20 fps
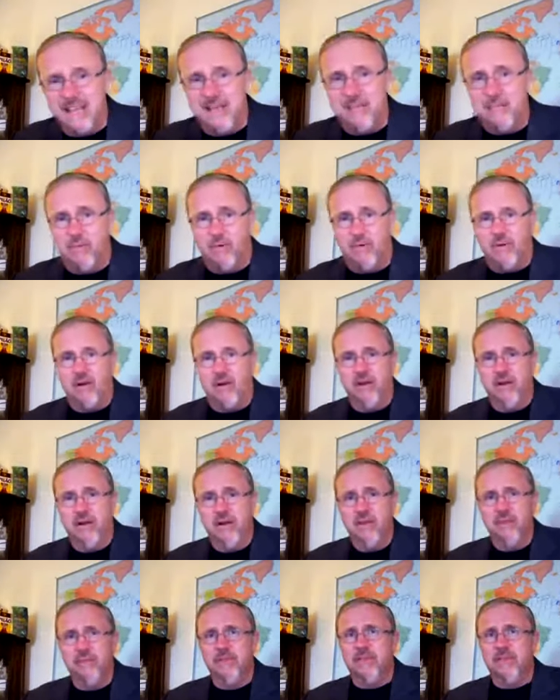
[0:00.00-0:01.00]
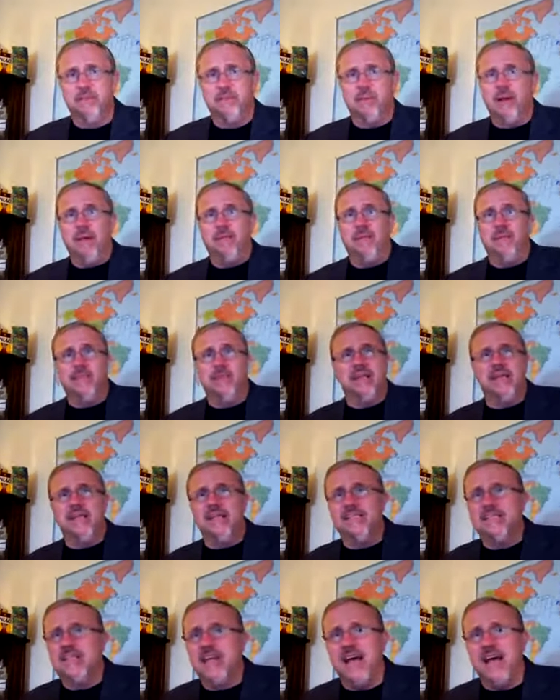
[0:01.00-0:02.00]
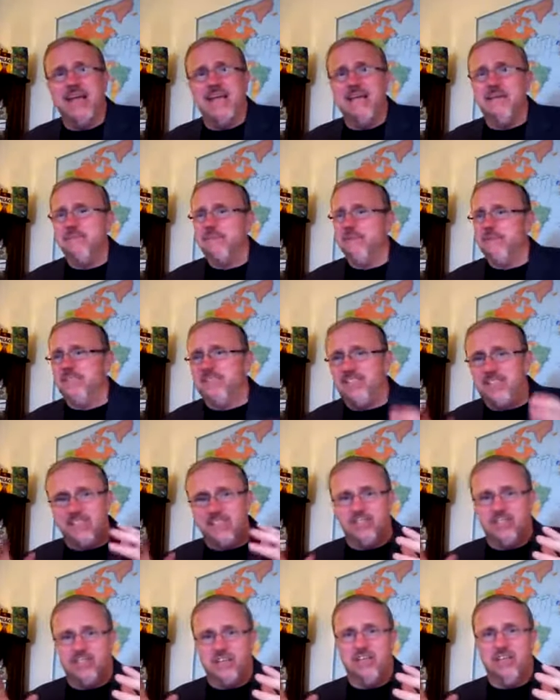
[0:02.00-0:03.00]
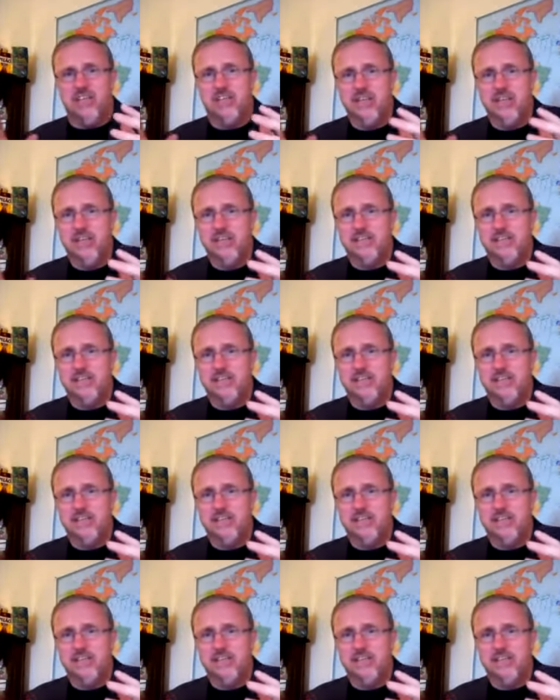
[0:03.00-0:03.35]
anymore. But the problem is he's not in position